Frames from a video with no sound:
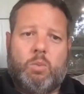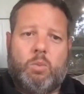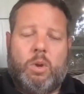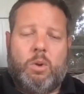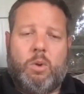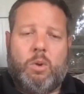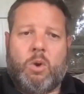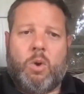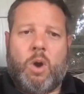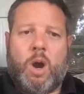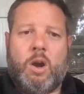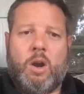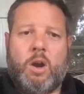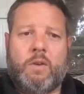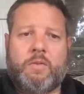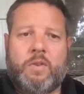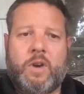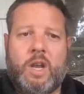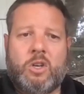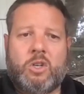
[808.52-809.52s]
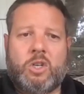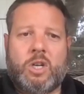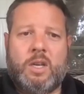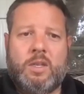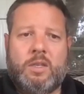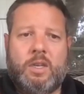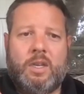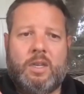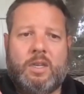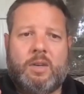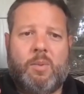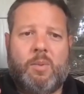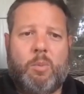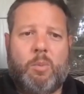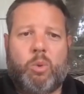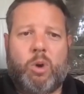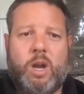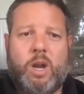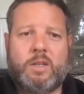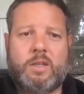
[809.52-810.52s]
We require our franchisees to be
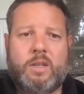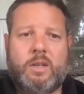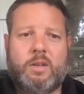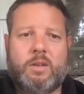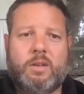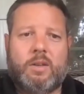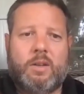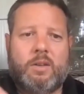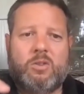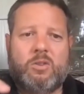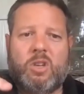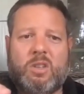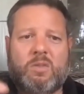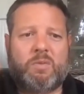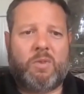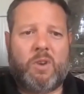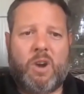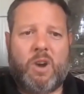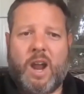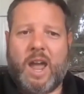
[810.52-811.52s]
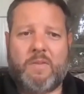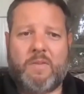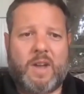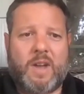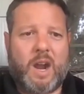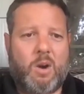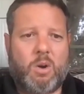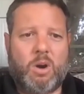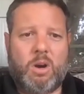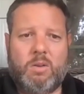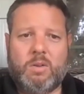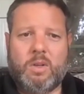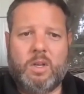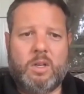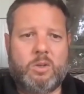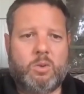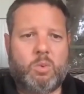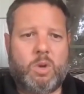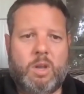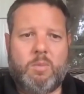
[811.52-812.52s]
present just for a half hour,
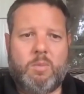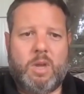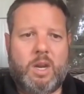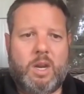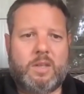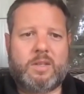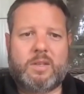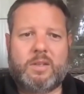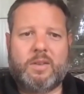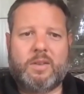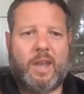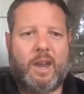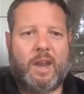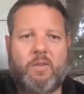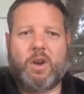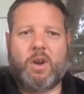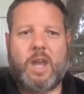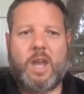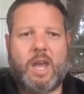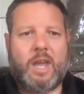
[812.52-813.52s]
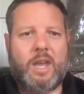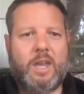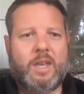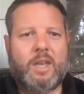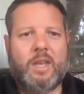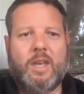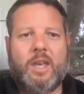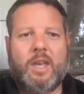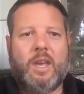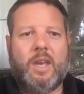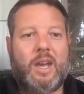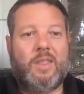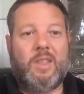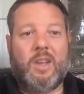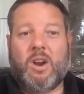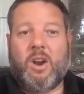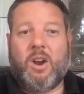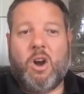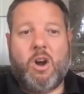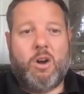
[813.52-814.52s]
20 minutes every day, and
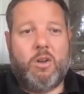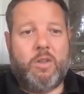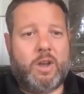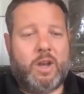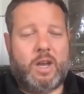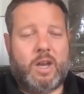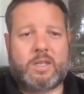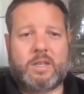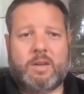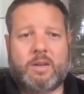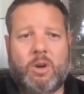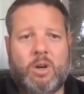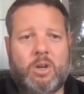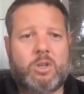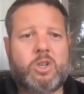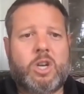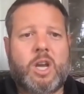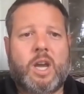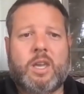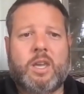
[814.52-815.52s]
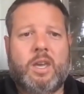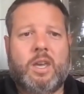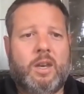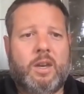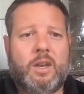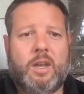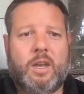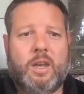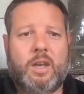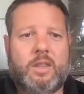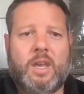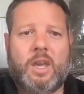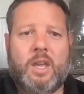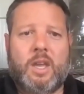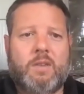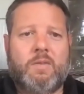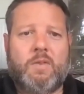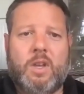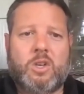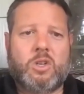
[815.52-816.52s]
then call the customer and check in at the
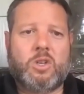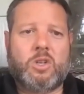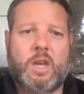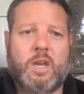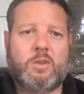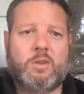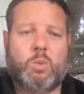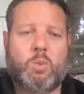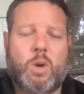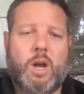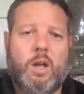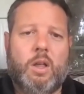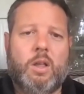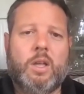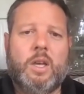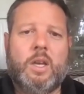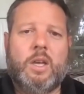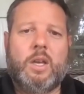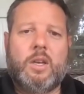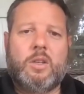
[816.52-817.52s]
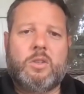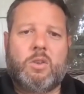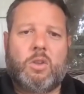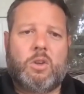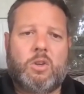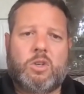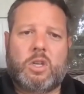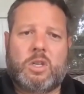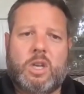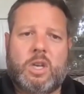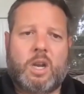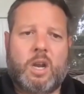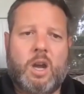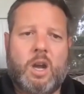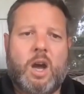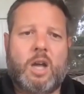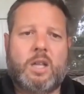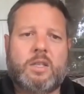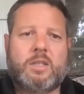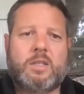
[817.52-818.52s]
end of each day as well. So there's just a
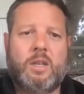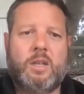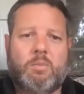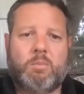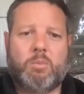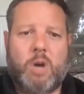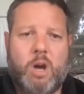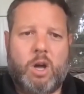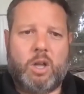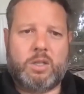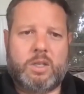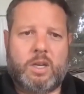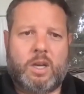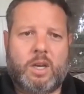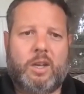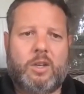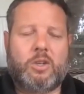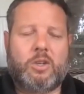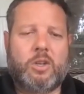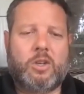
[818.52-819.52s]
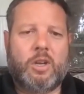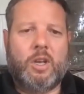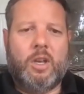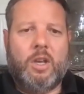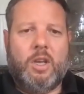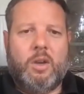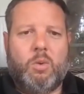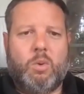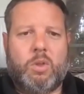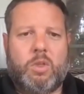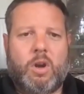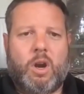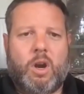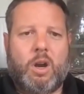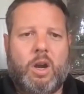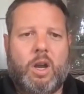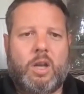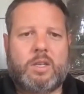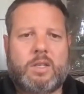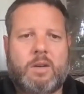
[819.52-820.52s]
constant ball touch with our
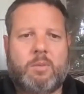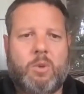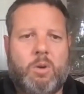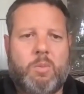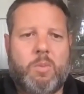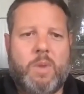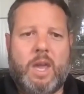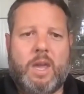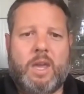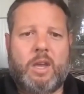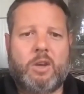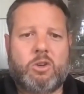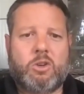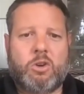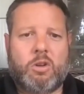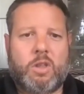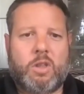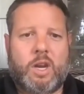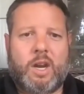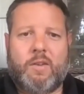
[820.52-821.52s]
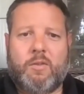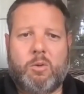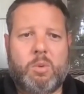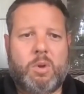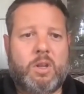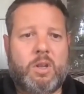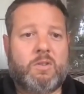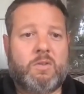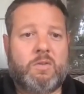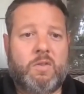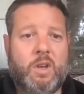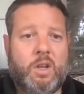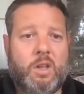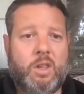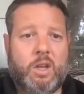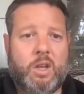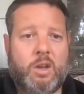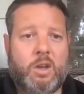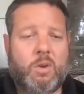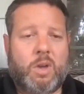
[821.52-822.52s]
customer, making sure that everybody's
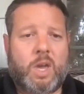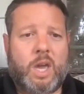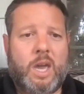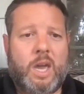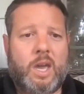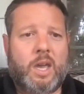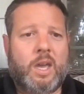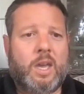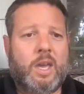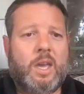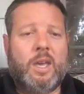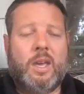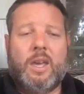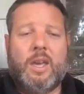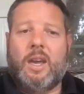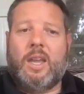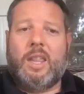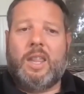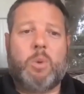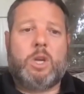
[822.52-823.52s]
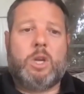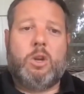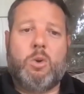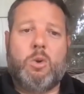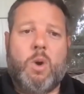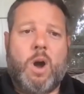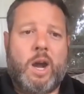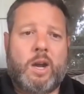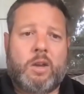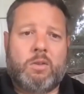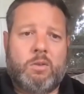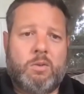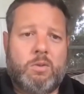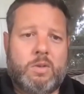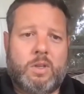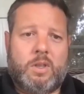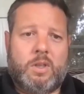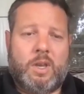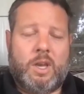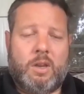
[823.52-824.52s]
feeling okay. And then we do
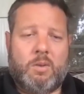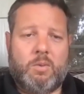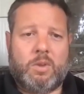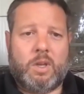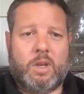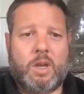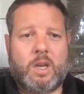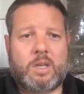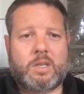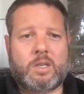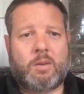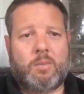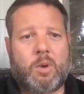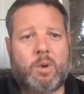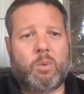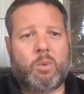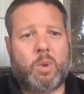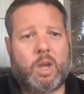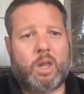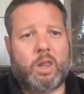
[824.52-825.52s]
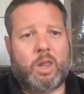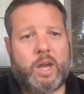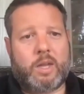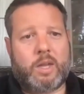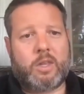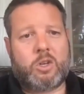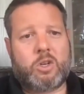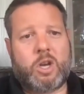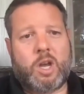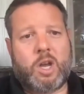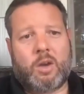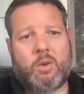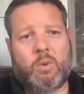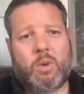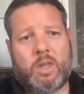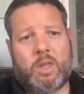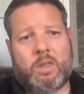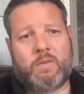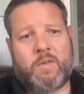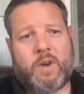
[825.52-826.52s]
walkthroughs at the end with the customer. We collect the check,
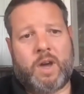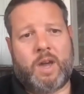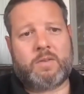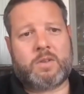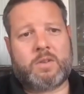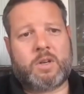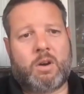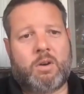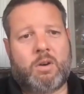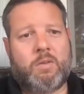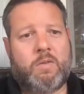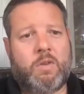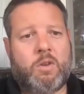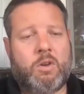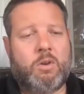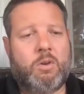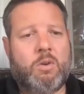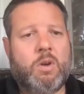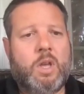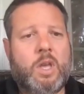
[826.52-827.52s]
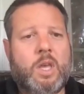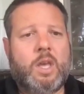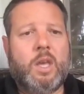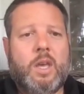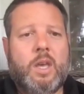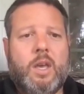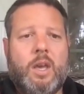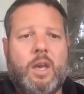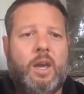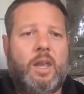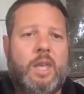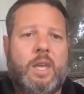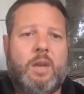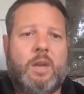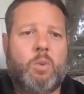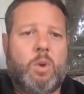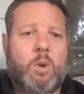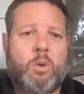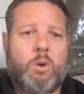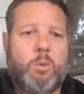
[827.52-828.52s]
we get the 5-star review, and
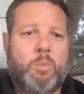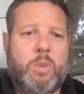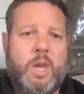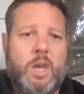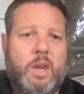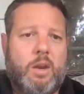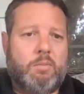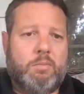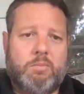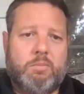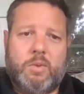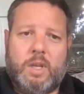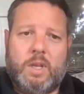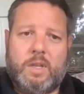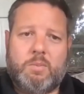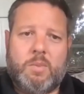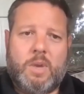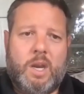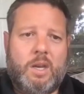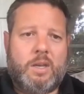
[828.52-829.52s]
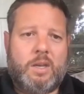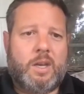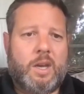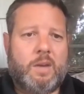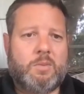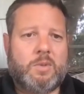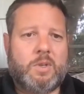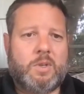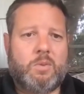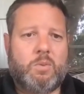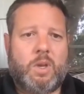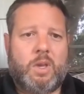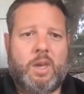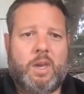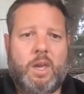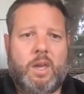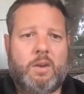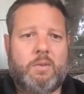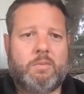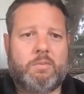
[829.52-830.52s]
then we repeat as many times as we
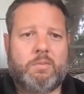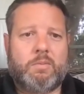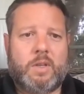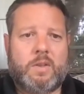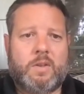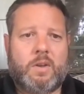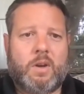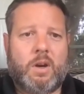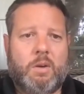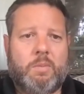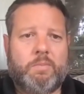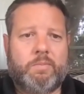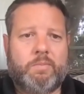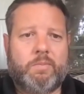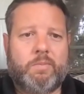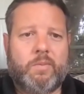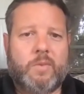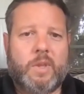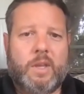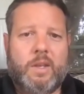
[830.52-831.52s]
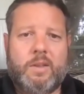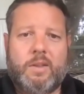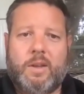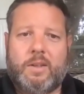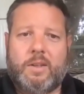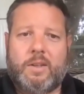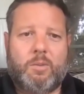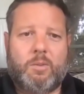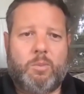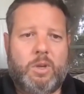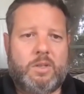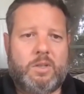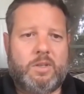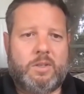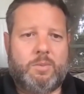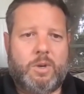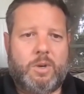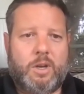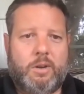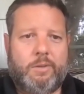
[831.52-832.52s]
can. That's our
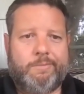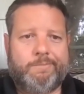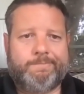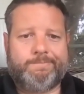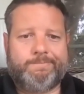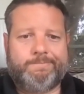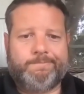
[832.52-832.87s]
business model.